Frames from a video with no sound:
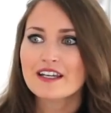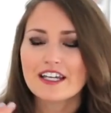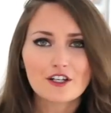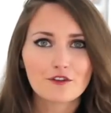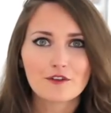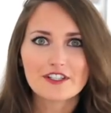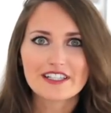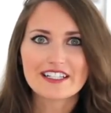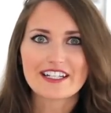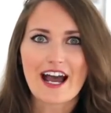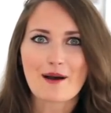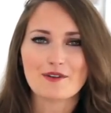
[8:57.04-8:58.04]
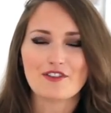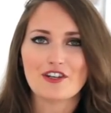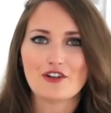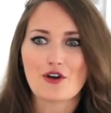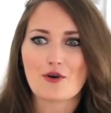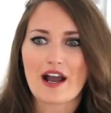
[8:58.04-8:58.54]
interviews need to happen, they
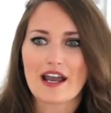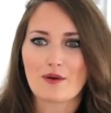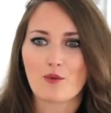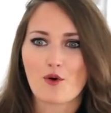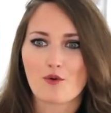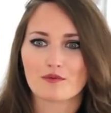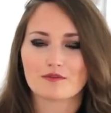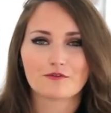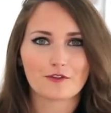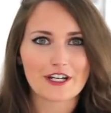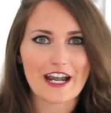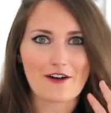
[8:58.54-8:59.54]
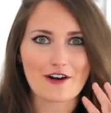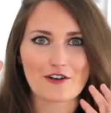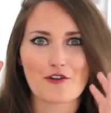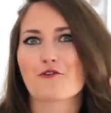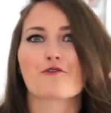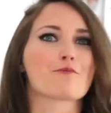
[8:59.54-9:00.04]
know I won't freak out
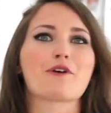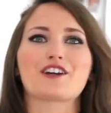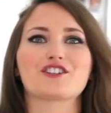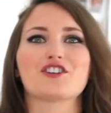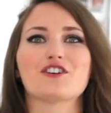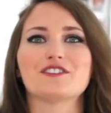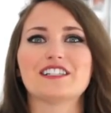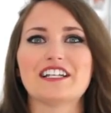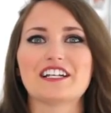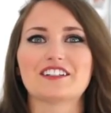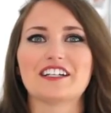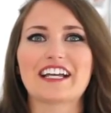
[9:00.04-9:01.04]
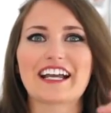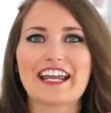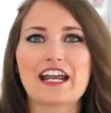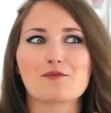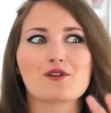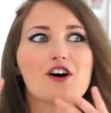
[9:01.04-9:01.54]
under the pressure of seeing like a
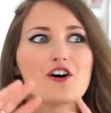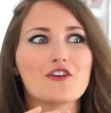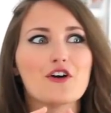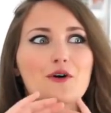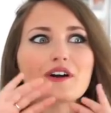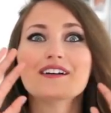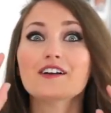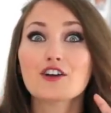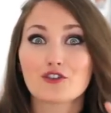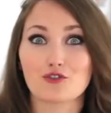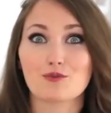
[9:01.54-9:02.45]
camera. Although, truth